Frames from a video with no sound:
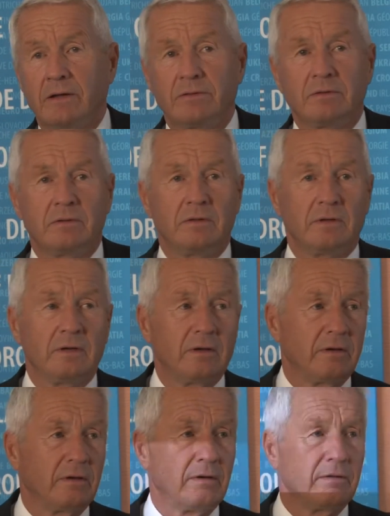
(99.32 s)
that uh,
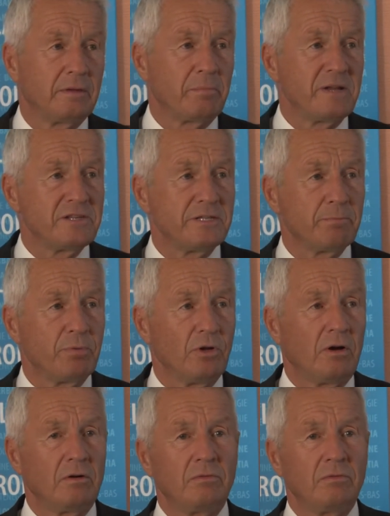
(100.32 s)
the principle